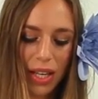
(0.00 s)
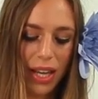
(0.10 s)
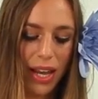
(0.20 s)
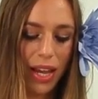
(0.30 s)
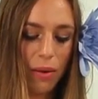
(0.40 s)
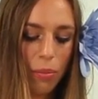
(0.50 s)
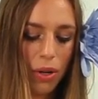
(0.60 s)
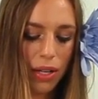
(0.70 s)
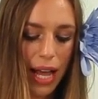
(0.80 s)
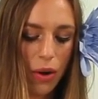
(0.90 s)
and
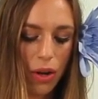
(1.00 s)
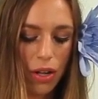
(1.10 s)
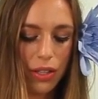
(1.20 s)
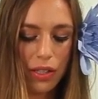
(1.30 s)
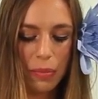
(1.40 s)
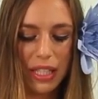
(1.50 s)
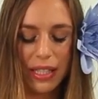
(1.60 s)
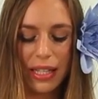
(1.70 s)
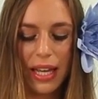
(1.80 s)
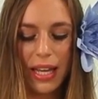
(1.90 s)
pull out all those
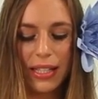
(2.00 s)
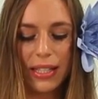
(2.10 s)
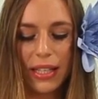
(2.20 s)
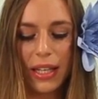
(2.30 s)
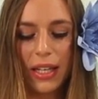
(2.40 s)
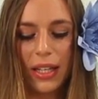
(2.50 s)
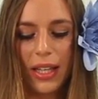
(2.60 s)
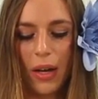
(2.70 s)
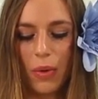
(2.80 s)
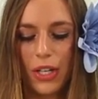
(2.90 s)
pieces
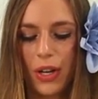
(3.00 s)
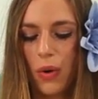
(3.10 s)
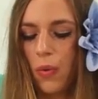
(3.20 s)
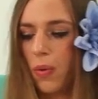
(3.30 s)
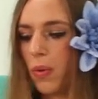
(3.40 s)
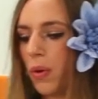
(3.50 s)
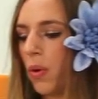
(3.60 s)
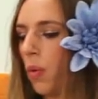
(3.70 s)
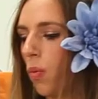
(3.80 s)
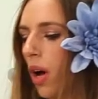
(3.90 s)
that we don't
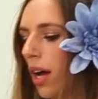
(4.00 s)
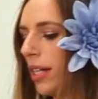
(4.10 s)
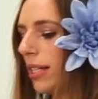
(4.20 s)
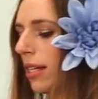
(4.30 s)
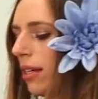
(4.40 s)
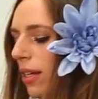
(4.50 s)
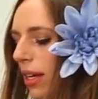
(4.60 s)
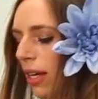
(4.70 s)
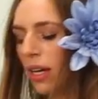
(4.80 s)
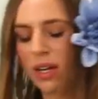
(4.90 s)
want,
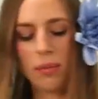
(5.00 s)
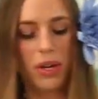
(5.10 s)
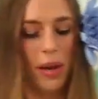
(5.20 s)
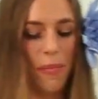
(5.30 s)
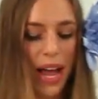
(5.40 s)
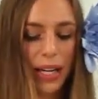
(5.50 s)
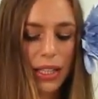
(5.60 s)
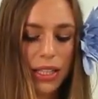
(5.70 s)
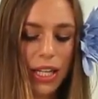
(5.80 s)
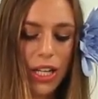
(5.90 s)
put it back
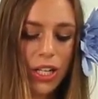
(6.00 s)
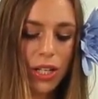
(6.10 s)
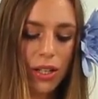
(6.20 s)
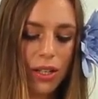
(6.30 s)
in the dish,